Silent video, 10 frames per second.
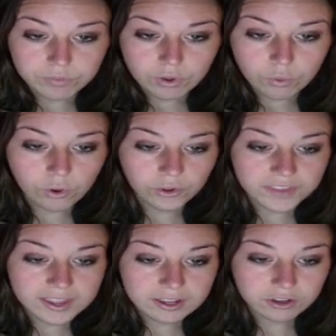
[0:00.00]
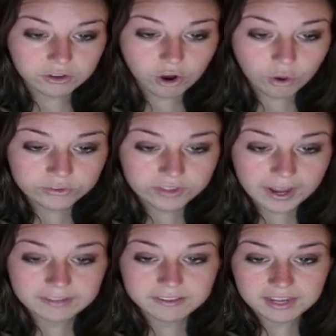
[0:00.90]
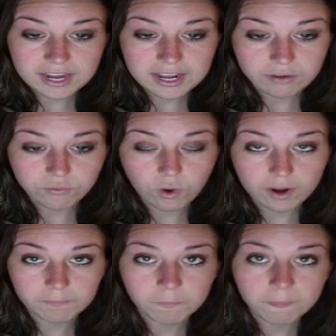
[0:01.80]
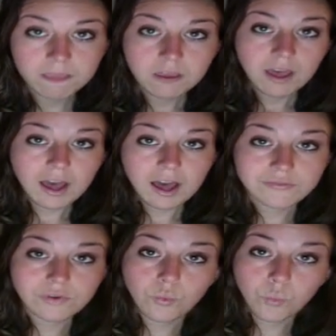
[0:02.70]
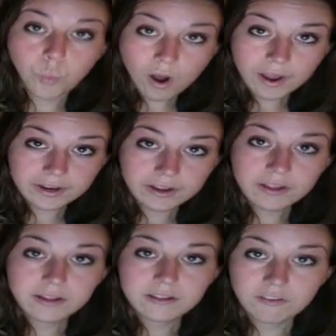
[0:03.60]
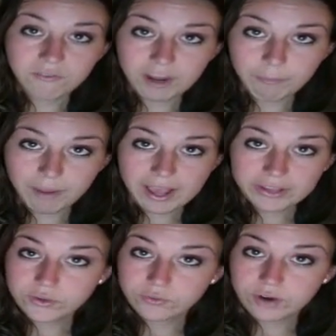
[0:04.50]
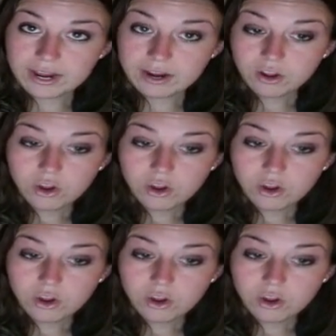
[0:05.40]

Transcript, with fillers: we'll take cosine to the negative 1 of 1 divided by x over 8,